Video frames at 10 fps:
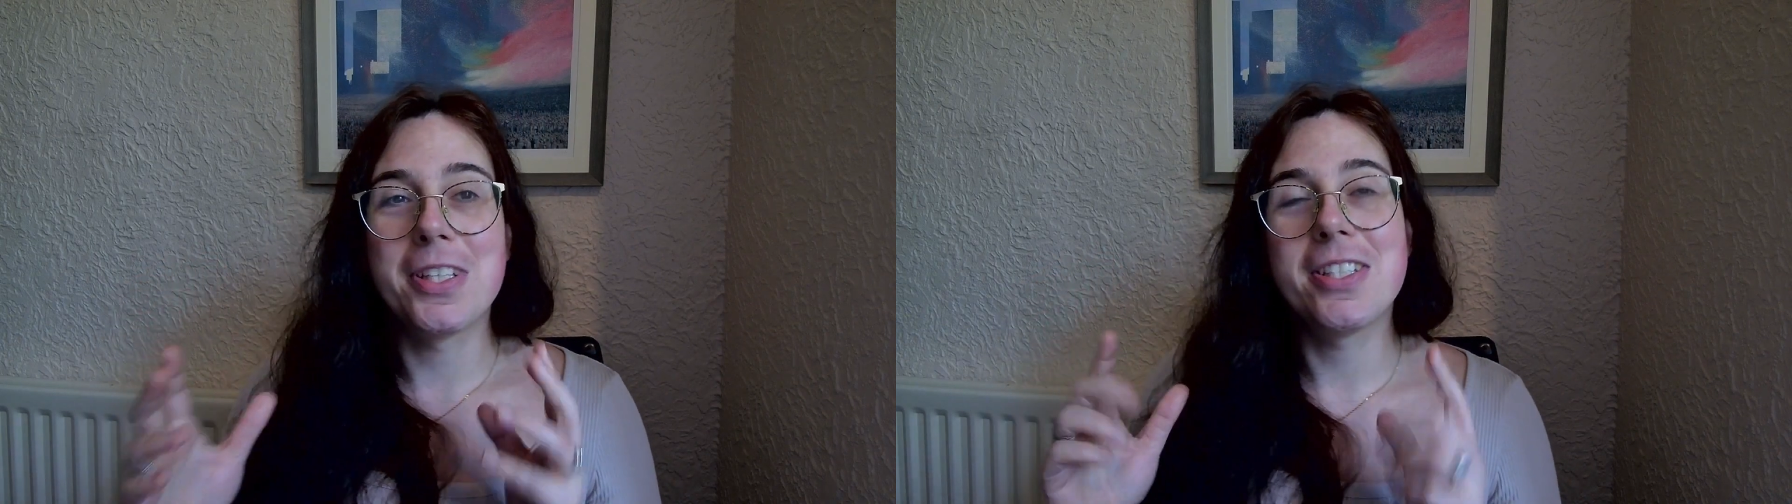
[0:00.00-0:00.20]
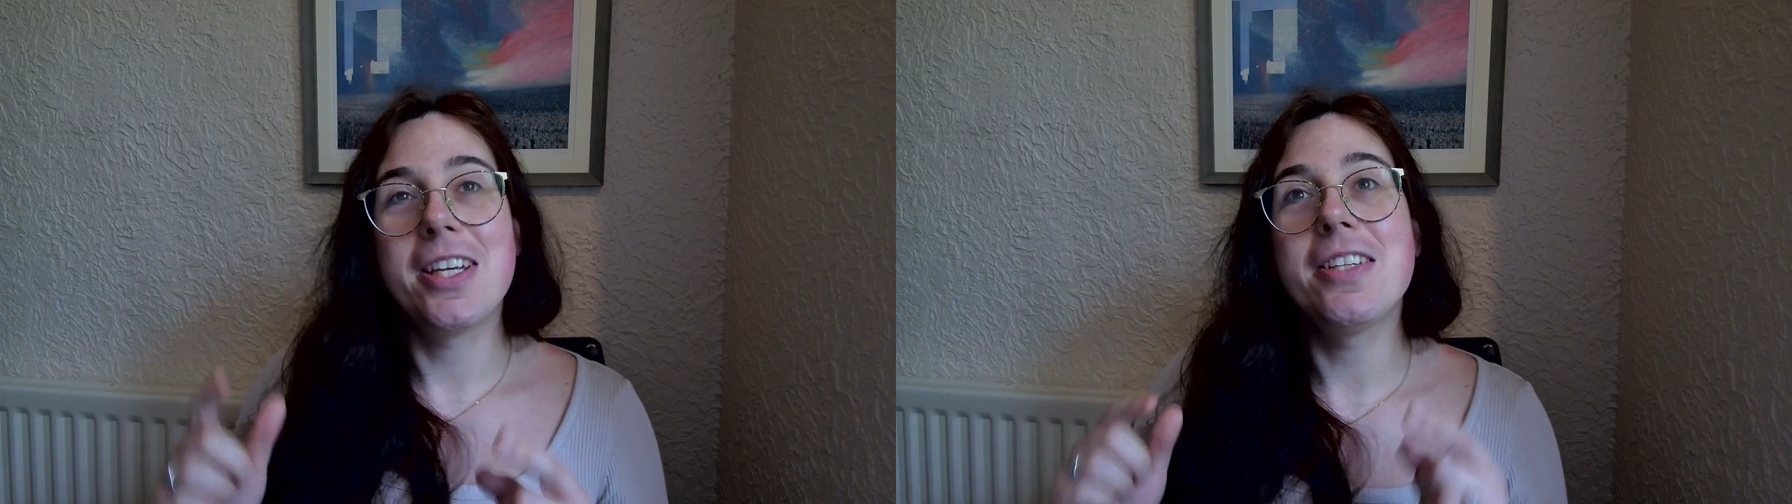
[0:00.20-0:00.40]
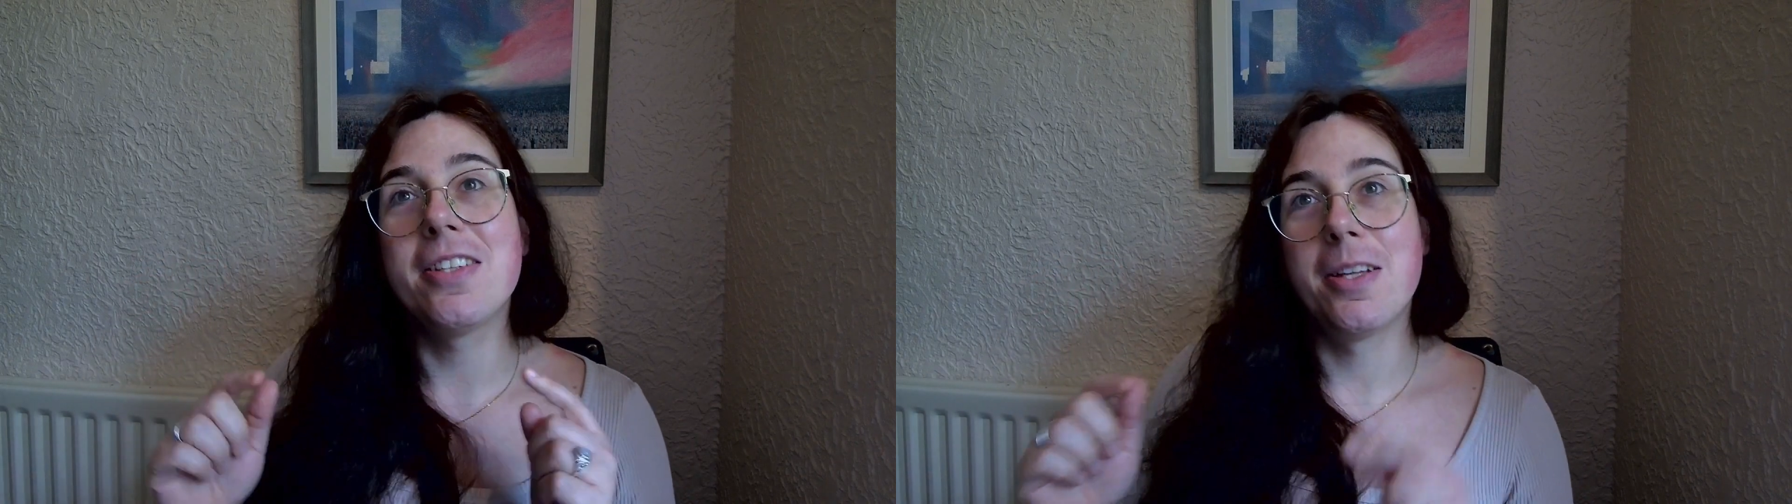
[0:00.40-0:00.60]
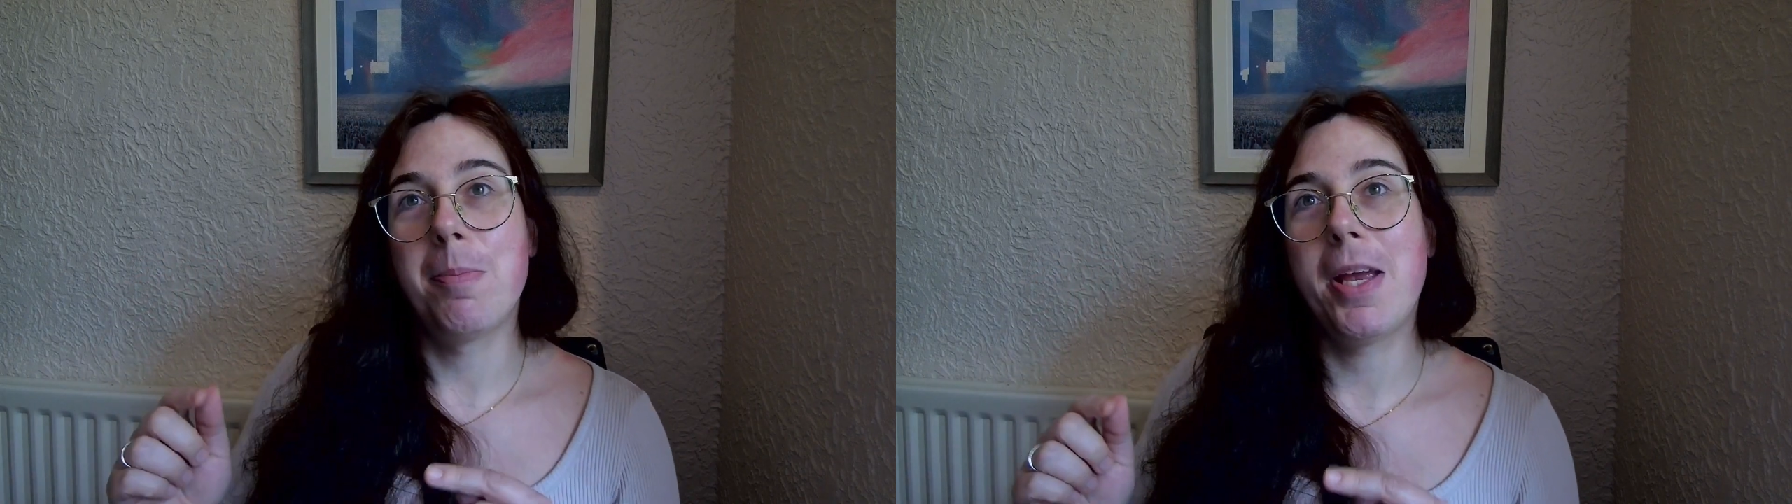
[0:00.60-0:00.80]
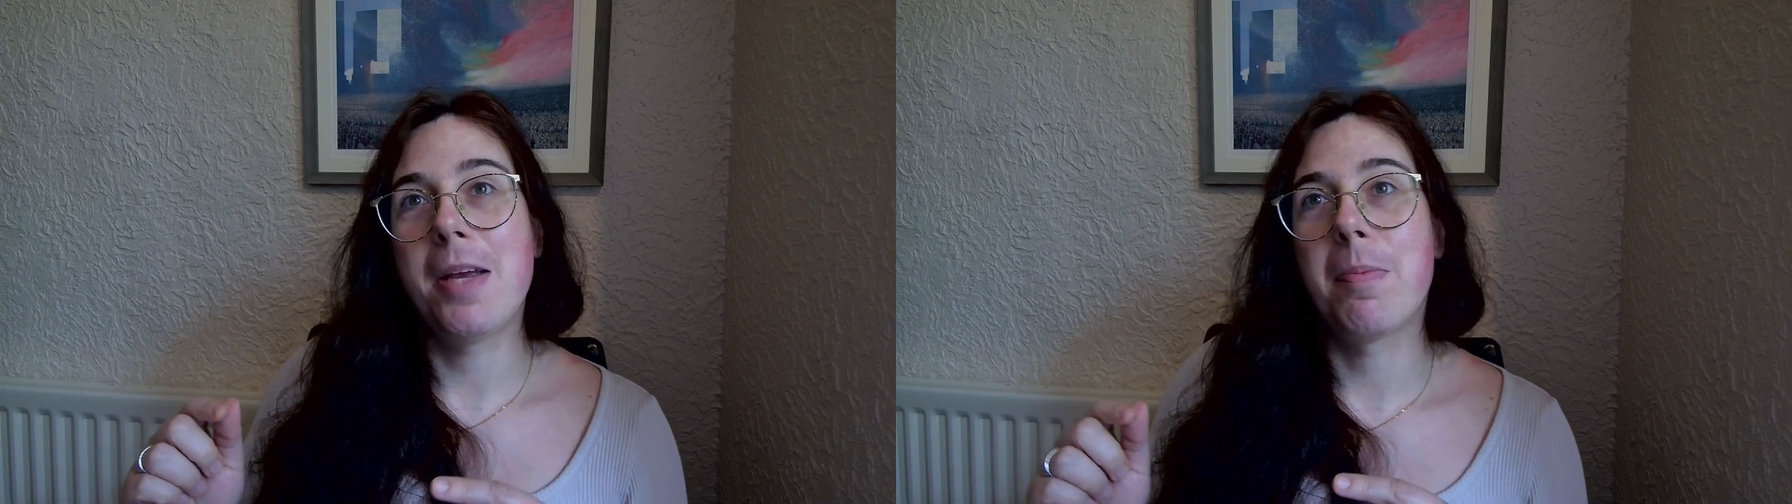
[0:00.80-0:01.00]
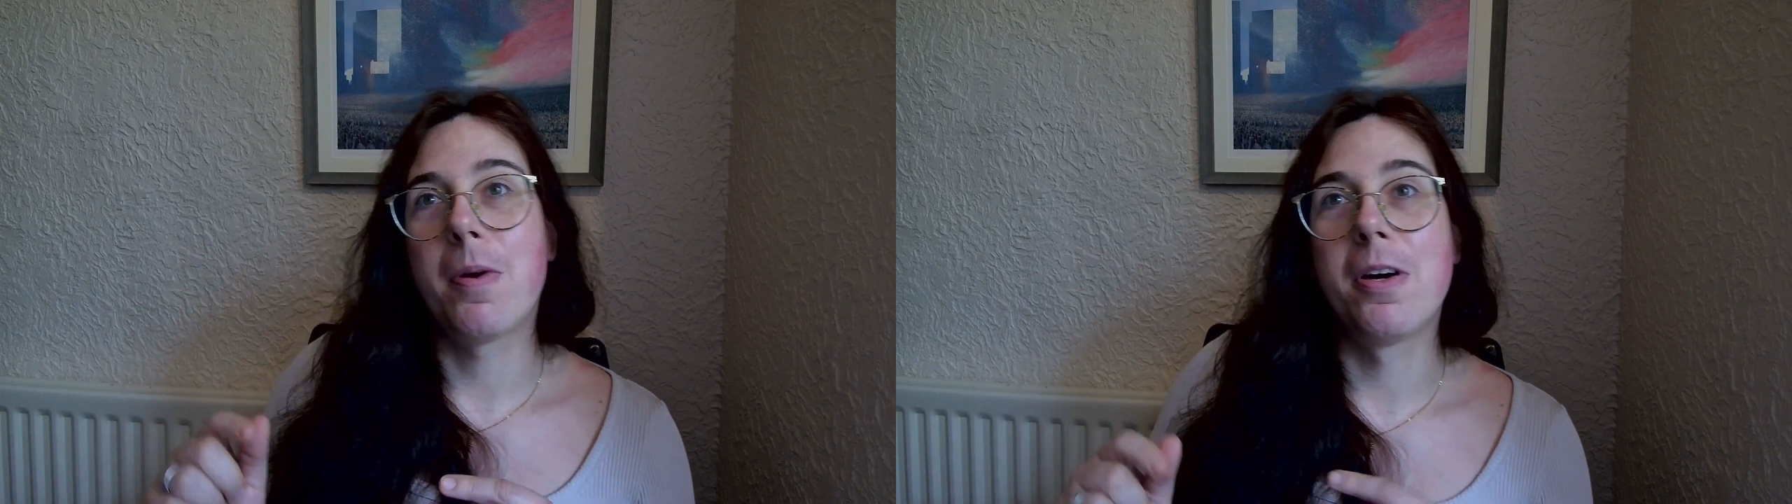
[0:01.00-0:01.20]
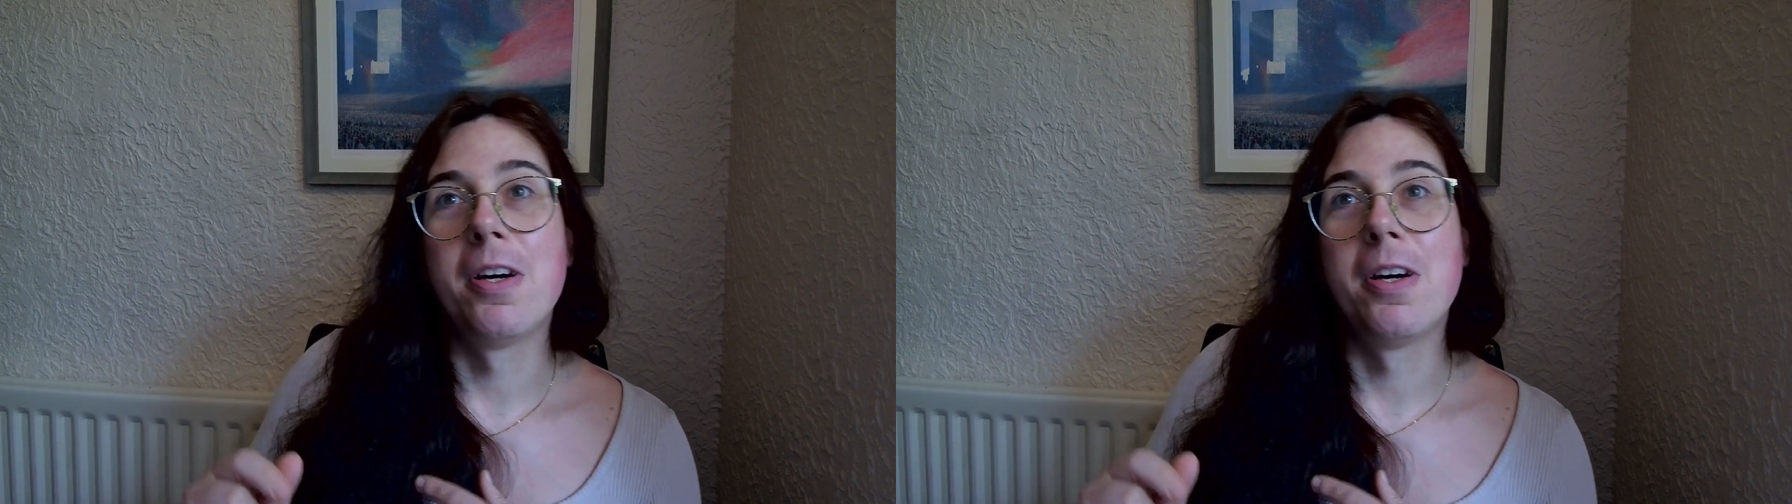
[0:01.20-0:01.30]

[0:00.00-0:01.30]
says in the paper,